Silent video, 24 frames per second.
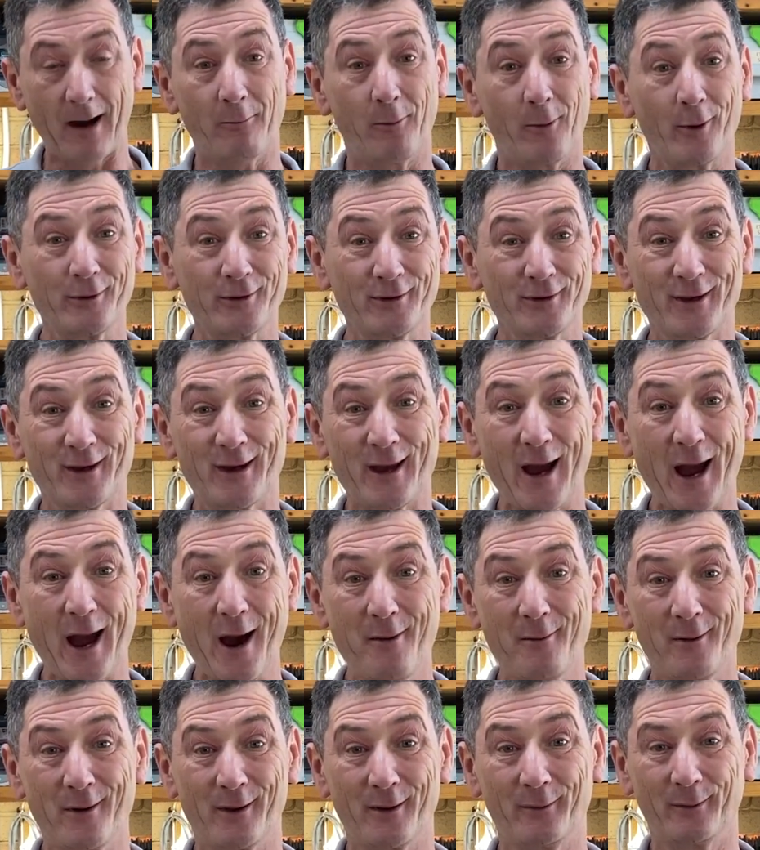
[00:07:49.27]
Washing the
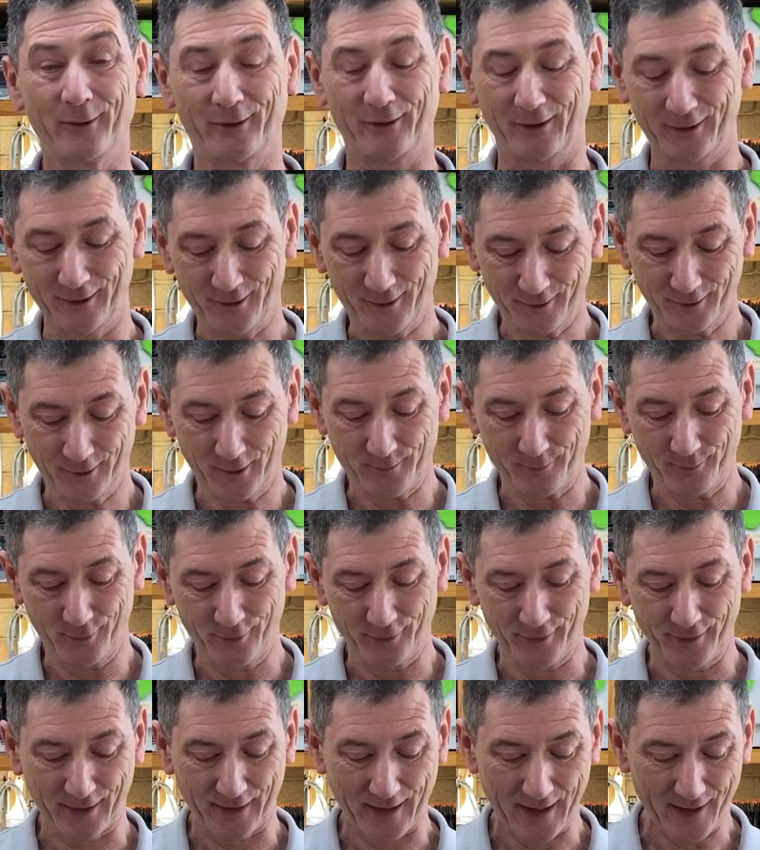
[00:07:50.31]
car with it was a lot like
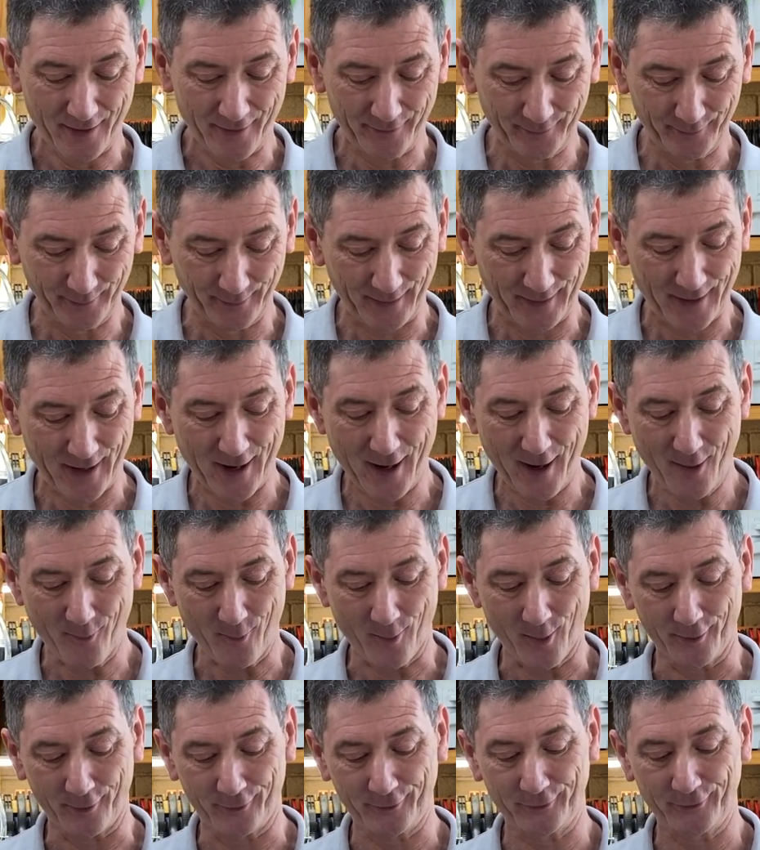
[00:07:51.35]
putting the car through a car
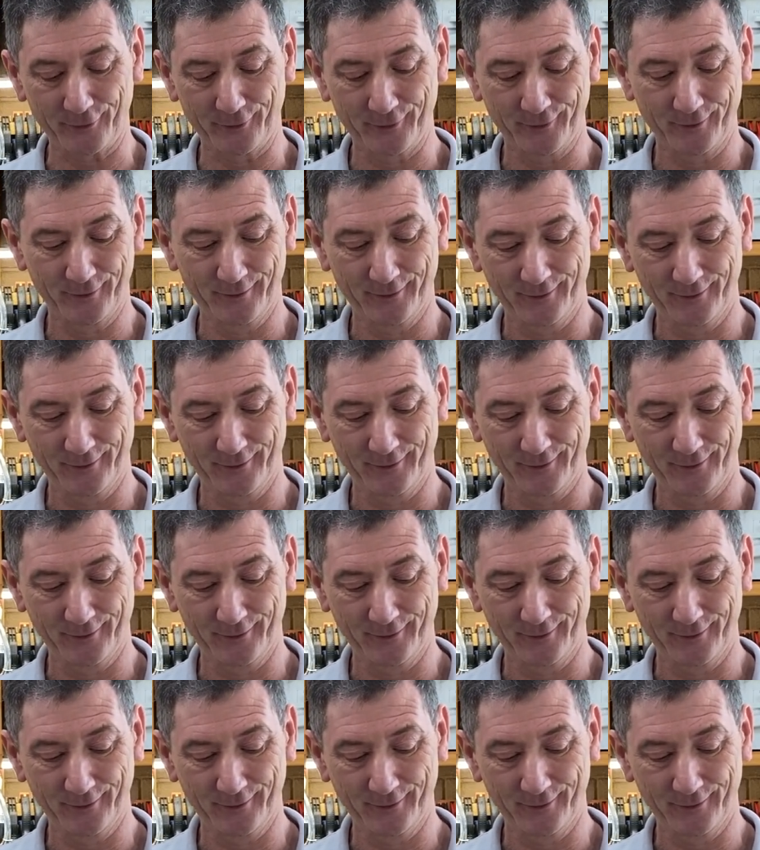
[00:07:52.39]
wash.